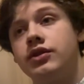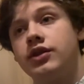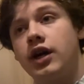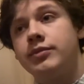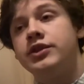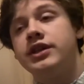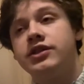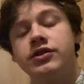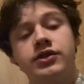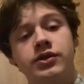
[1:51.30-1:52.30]

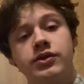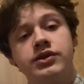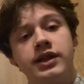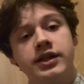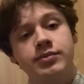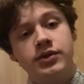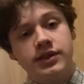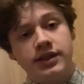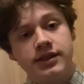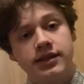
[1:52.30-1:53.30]
Computational neuroscience
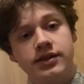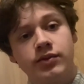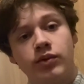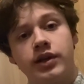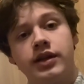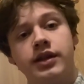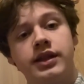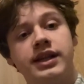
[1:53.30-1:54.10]
presents us with